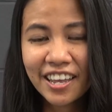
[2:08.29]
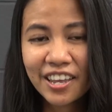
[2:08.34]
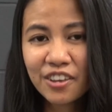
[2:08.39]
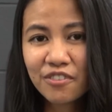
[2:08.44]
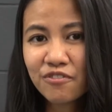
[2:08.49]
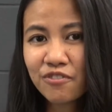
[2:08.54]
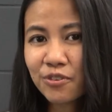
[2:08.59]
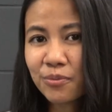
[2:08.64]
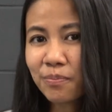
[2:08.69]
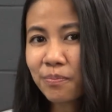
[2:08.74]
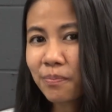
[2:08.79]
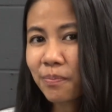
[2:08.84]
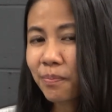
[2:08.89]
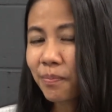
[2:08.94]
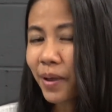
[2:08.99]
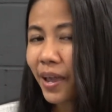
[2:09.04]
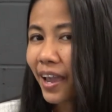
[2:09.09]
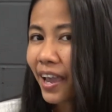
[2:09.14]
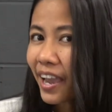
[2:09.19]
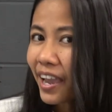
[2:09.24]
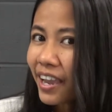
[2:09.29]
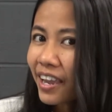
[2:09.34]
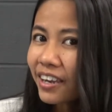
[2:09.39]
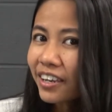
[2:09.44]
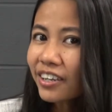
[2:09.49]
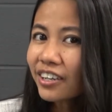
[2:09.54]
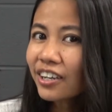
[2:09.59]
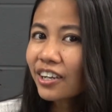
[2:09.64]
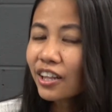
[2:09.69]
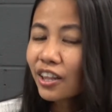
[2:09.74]
If you pay
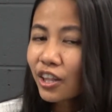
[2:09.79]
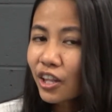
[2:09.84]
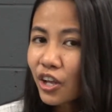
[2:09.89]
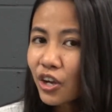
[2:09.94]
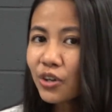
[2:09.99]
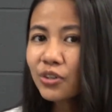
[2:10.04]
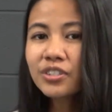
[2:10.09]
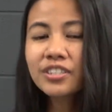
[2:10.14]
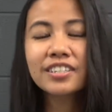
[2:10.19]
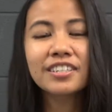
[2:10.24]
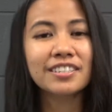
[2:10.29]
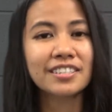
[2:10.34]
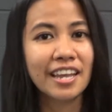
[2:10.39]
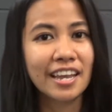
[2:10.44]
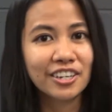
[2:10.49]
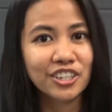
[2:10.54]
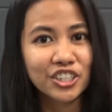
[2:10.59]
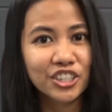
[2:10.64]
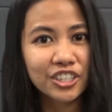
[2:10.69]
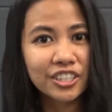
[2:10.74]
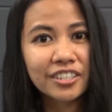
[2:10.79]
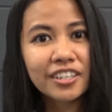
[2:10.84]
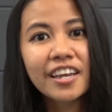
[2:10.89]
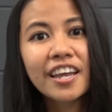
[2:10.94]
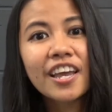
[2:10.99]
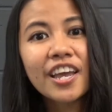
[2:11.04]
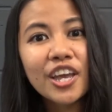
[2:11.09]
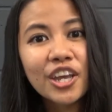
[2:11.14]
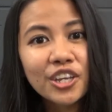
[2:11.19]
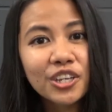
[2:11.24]
close attention,
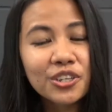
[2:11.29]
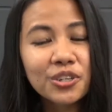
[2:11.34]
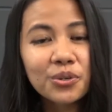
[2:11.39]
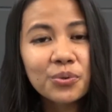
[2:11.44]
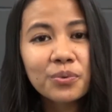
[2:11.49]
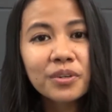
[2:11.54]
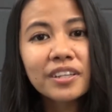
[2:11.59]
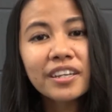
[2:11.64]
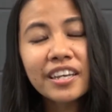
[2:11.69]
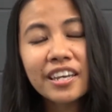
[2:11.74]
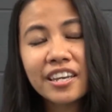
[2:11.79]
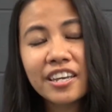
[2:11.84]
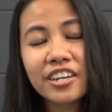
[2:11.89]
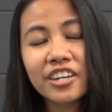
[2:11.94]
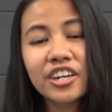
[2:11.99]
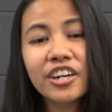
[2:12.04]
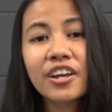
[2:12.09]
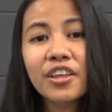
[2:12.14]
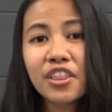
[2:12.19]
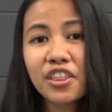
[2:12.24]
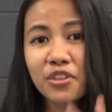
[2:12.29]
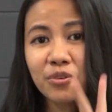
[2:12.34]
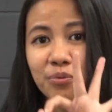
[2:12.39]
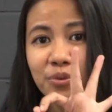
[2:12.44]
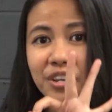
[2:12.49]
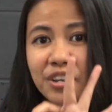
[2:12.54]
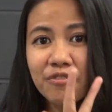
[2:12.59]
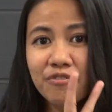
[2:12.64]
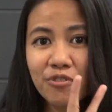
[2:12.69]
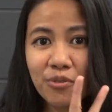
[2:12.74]
you will hear
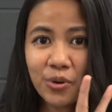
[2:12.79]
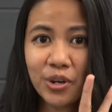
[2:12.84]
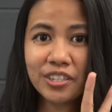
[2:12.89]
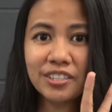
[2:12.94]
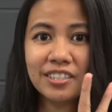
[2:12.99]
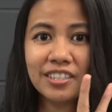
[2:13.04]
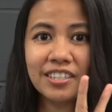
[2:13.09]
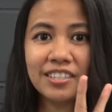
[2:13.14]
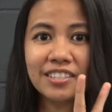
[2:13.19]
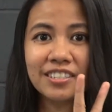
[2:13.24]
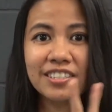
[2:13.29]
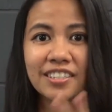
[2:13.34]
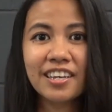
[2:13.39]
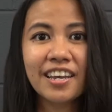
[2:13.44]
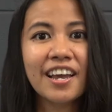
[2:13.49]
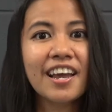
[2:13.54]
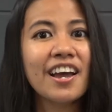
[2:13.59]
three voices.